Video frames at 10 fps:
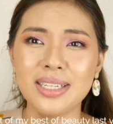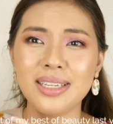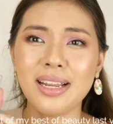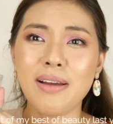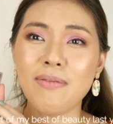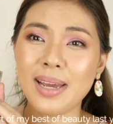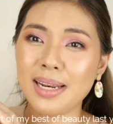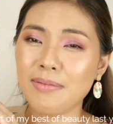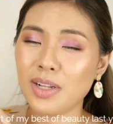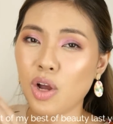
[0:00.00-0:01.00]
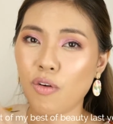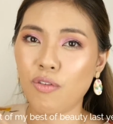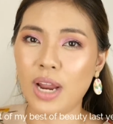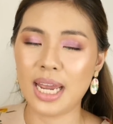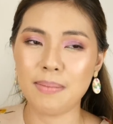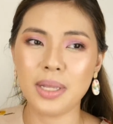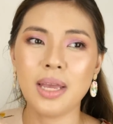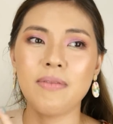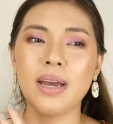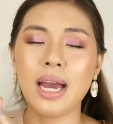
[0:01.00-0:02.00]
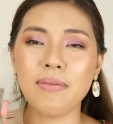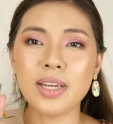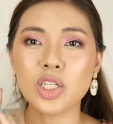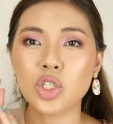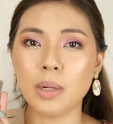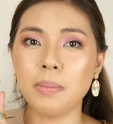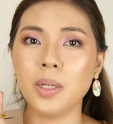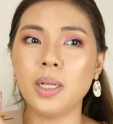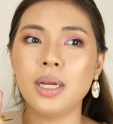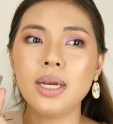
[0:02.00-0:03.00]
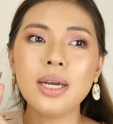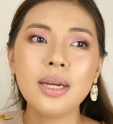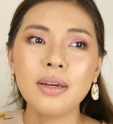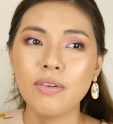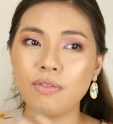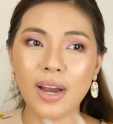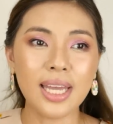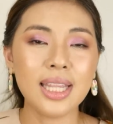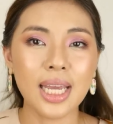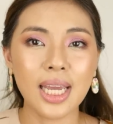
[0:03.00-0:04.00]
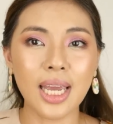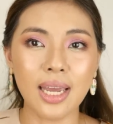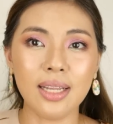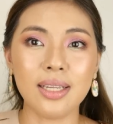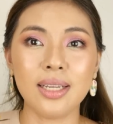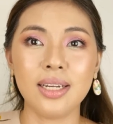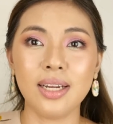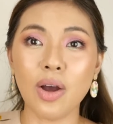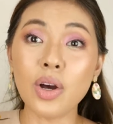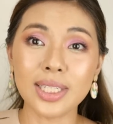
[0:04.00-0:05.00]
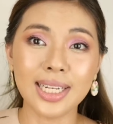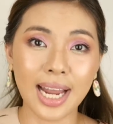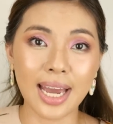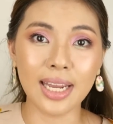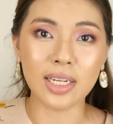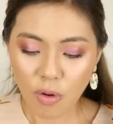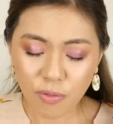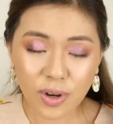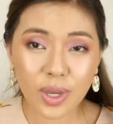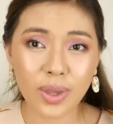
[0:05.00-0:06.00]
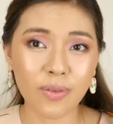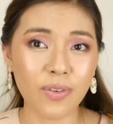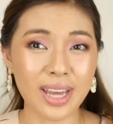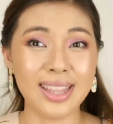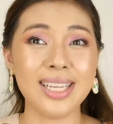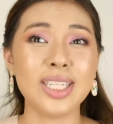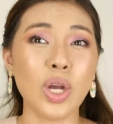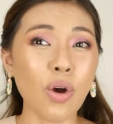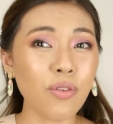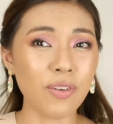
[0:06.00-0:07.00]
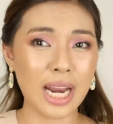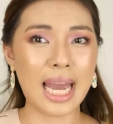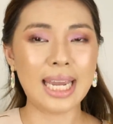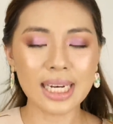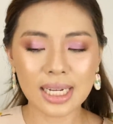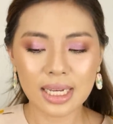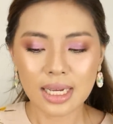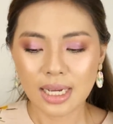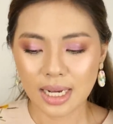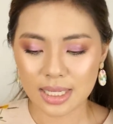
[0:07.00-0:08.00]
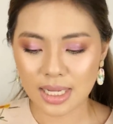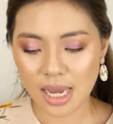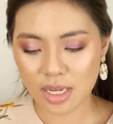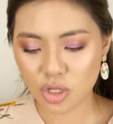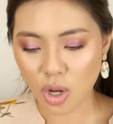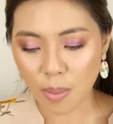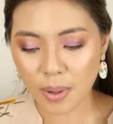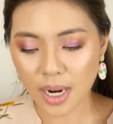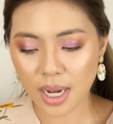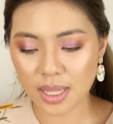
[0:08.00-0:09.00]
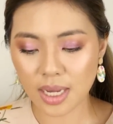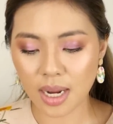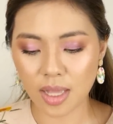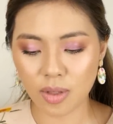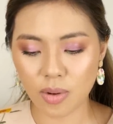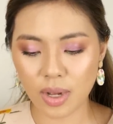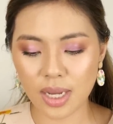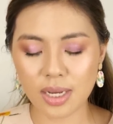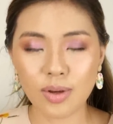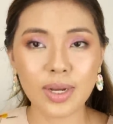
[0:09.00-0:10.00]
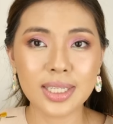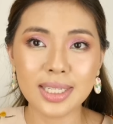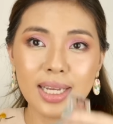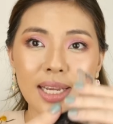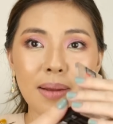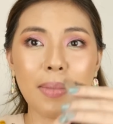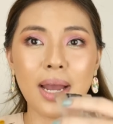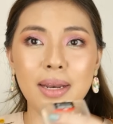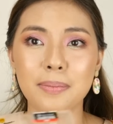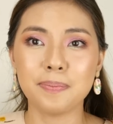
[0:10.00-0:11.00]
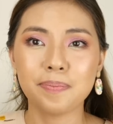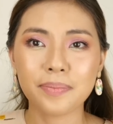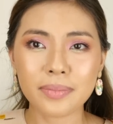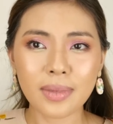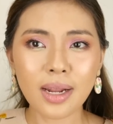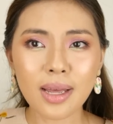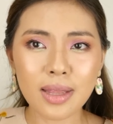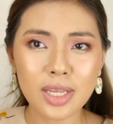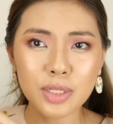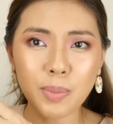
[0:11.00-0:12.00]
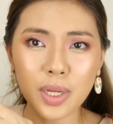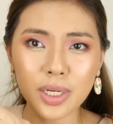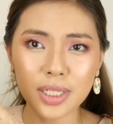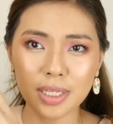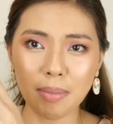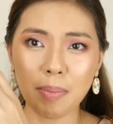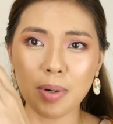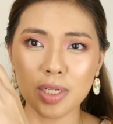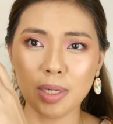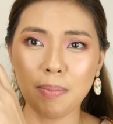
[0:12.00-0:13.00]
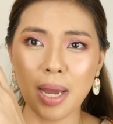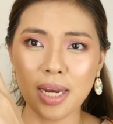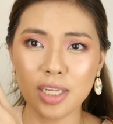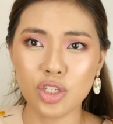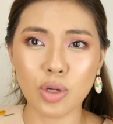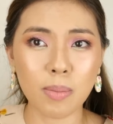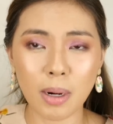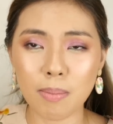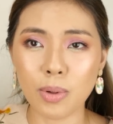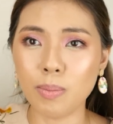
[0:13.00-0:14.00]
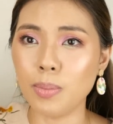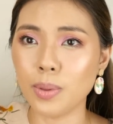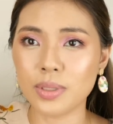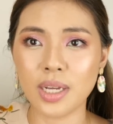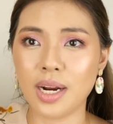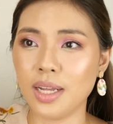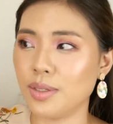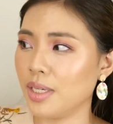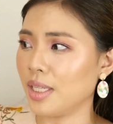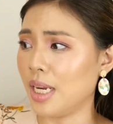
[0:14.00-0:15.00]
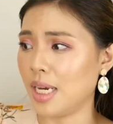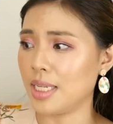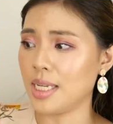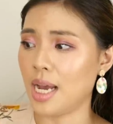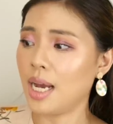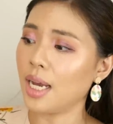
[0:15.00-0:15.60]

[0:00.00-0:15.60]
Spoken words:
is still available offline, but I'm having trouble finding it online. Hopefully you can find this offline kasi sobrang ganda nito. And you can see naman, this product is in my project pan and sobrang bugbug sarado niya talaga sa